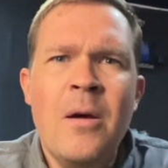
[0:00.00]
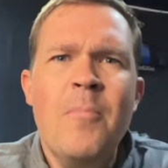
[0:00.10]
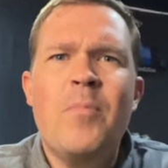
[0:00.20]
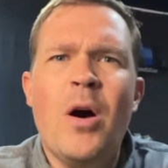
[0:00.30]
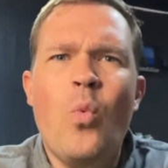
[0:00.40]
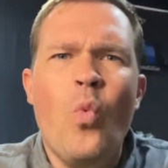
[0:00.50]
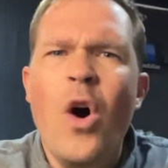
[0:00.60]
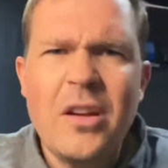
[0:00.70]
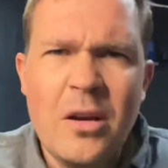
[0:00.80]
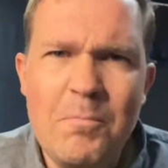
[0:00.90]
but
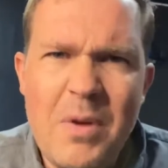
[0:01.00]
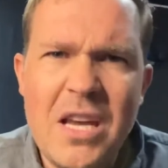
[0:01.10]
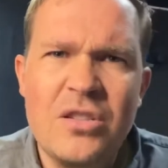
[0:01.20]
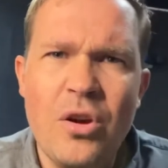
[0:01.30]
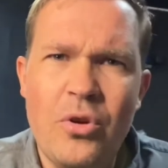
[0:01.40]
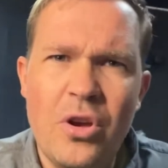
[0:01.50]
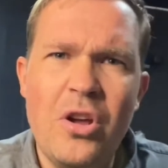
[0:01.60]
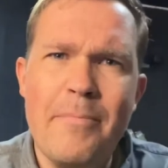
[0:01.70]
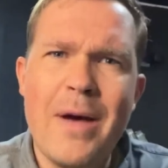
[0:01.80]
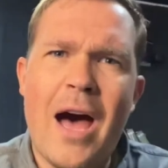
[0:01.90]
what could be so
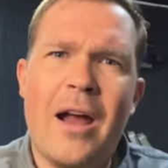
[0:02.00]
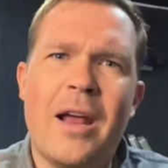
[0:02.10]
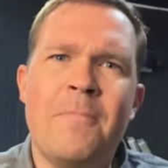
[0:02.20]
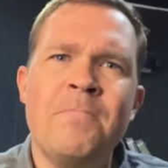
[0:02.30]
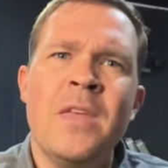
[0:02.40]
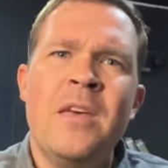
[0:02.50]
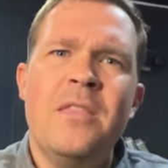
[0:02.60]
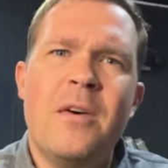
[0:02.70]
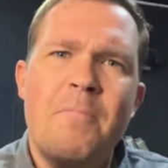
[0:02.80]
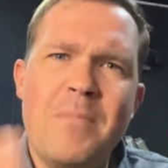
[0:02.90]
good about it?
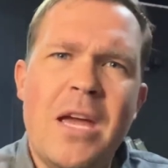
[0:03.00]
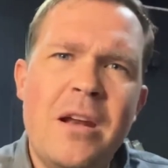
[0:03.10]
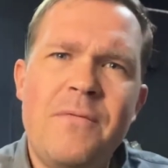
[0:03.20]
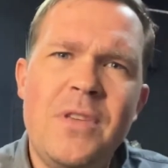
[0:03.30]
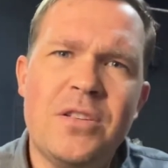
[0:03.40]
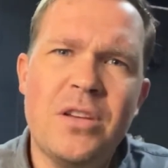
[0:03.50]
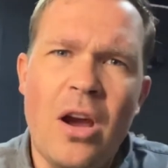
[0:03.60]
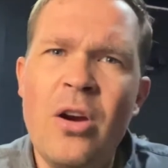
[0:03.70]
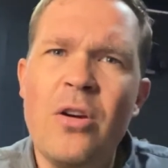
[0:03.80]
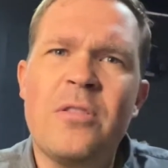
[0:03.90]
The men of this
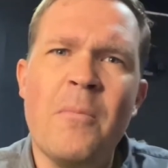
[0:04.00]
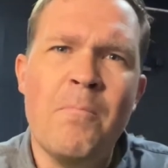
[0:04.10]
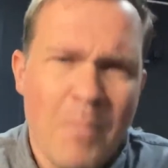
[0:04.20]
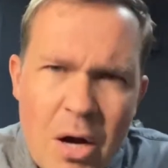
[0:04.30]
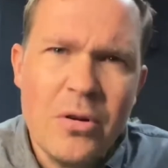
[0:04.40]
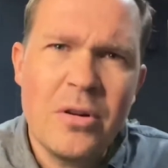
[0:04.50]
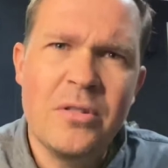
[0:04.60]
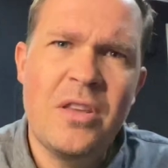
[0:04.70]
earth murdered